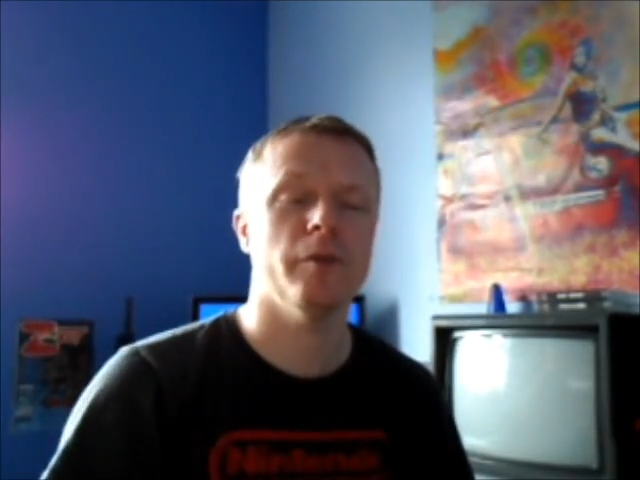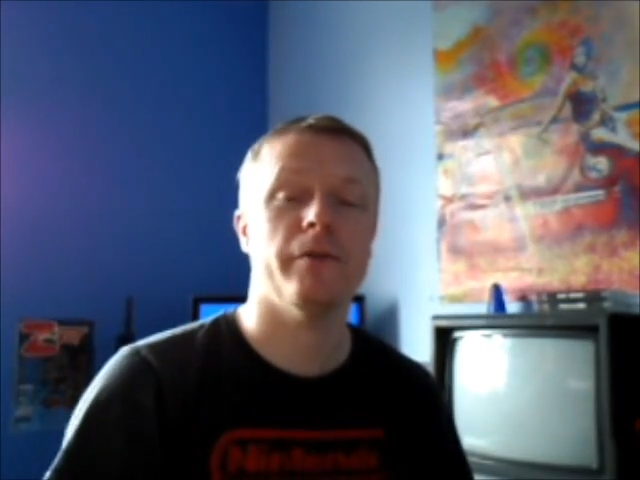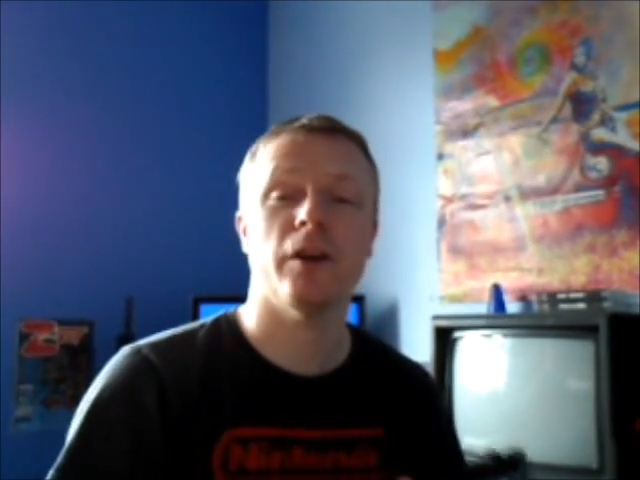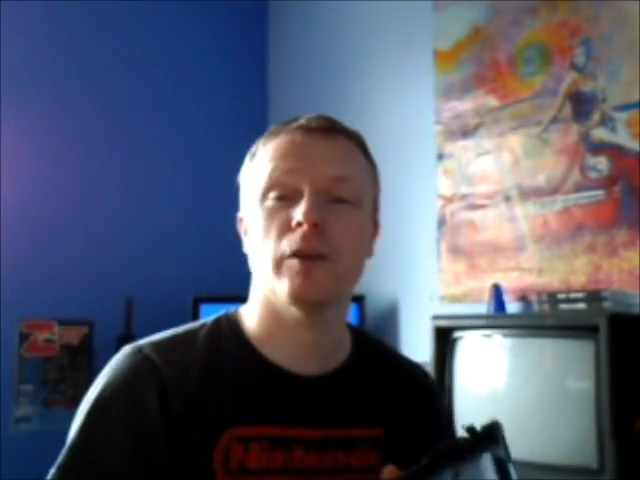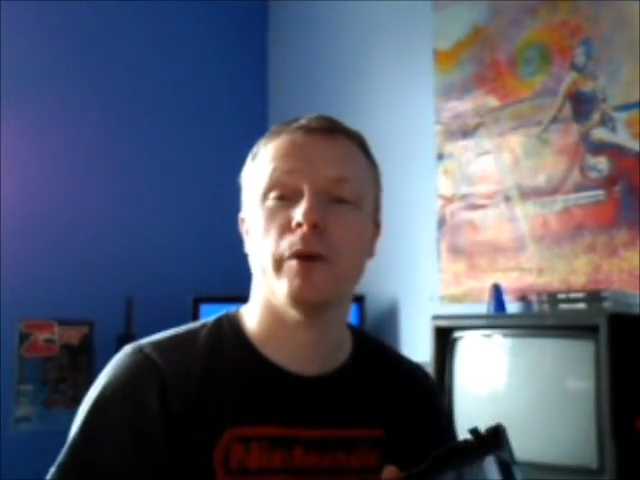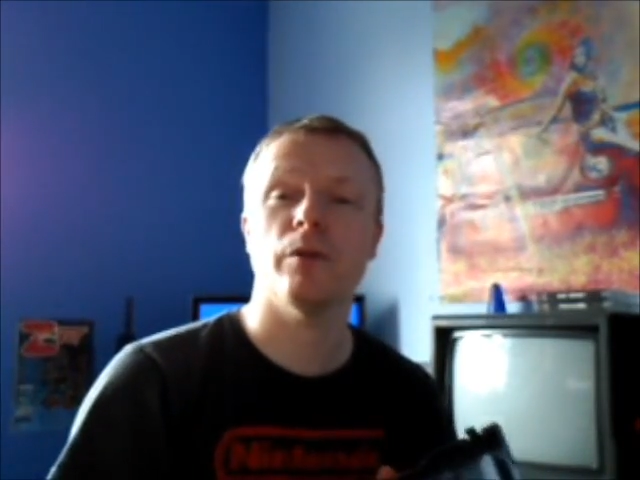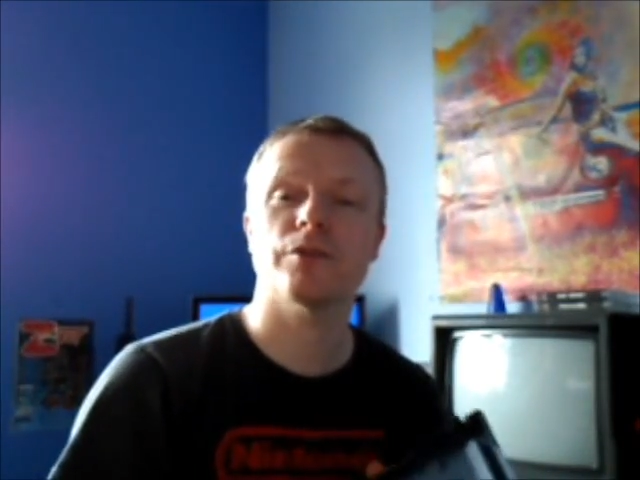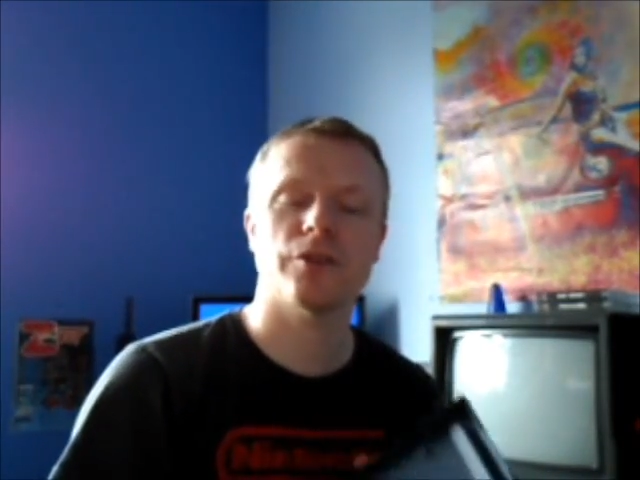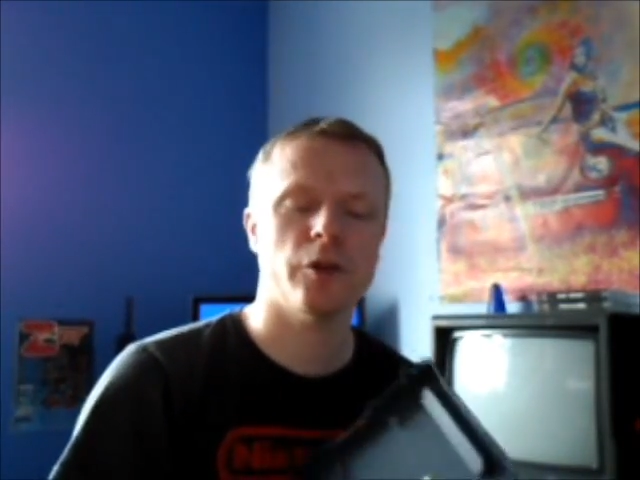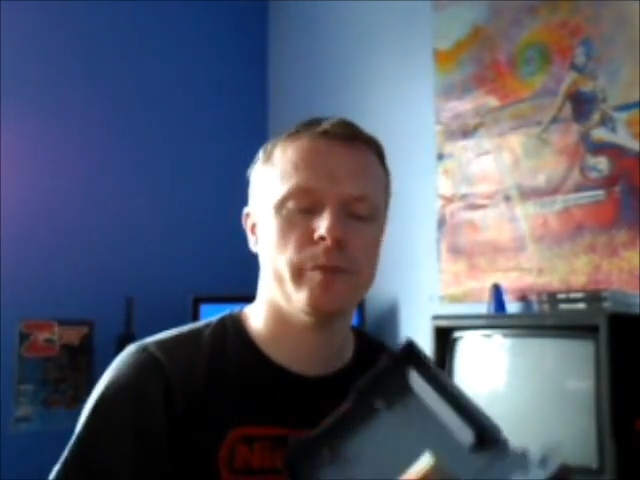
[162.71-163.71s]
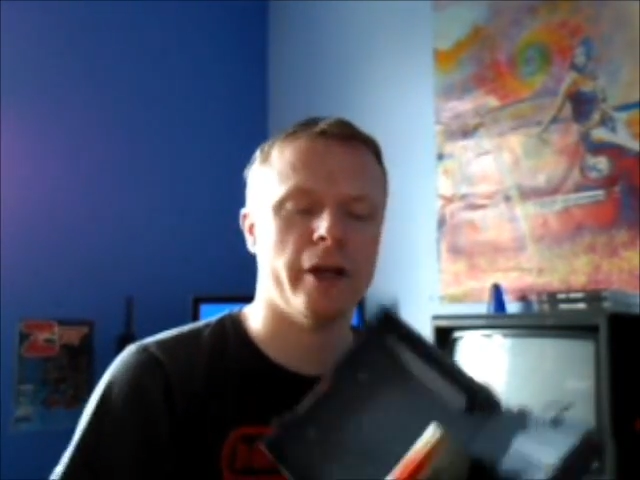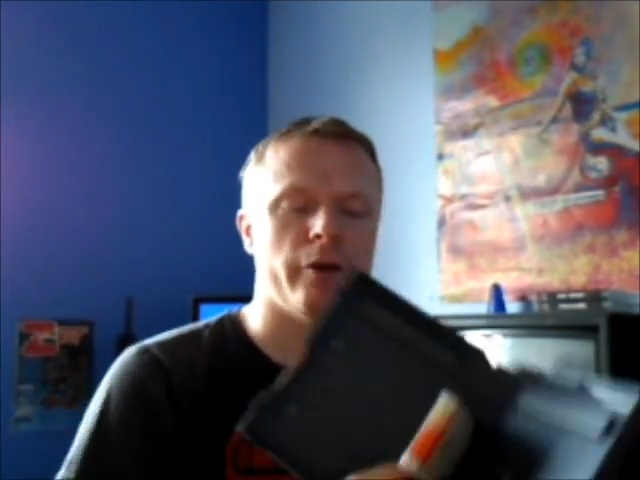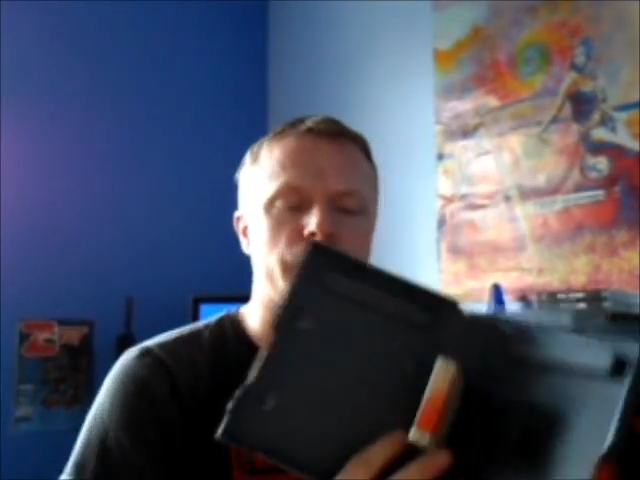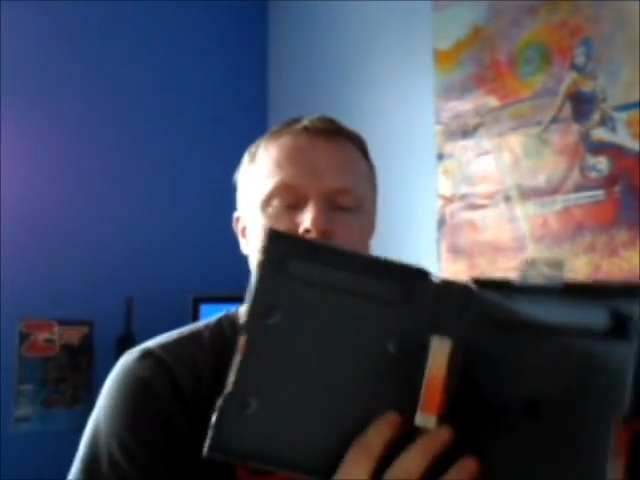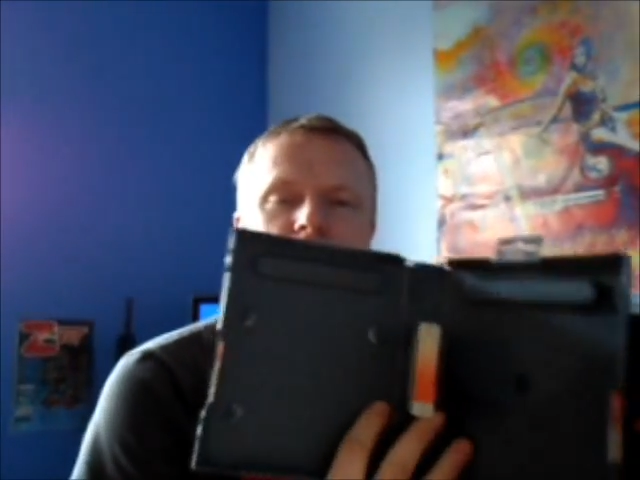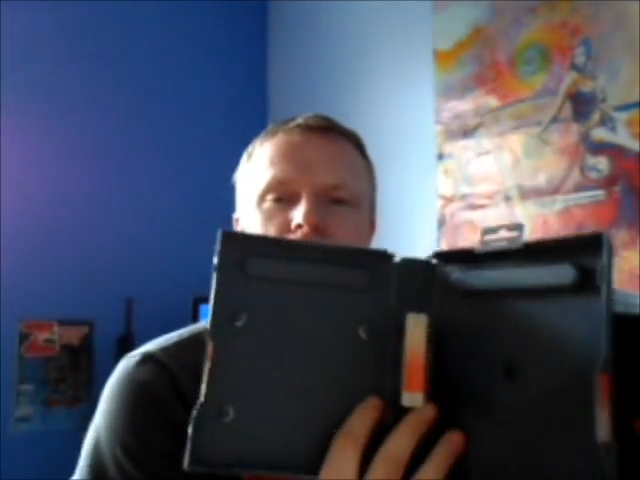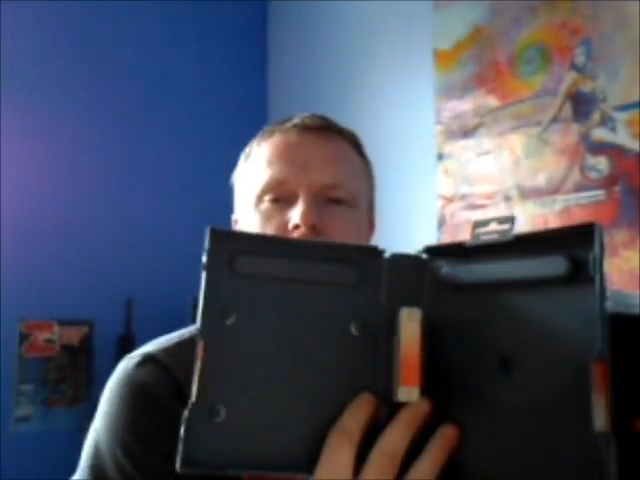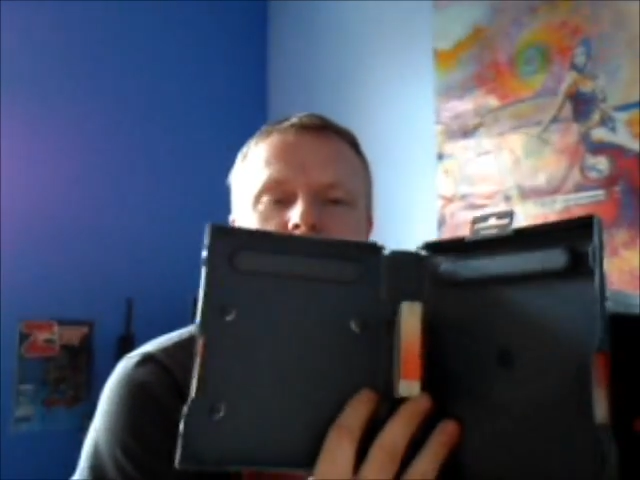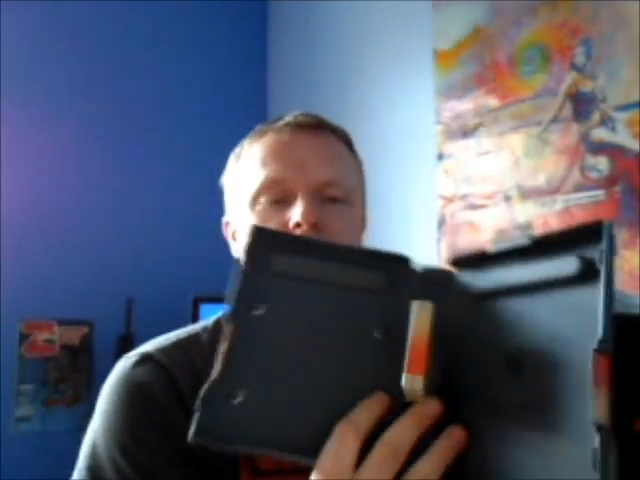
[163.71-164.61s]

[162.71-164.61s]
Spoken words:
but Thunderbolt was a 2-player option.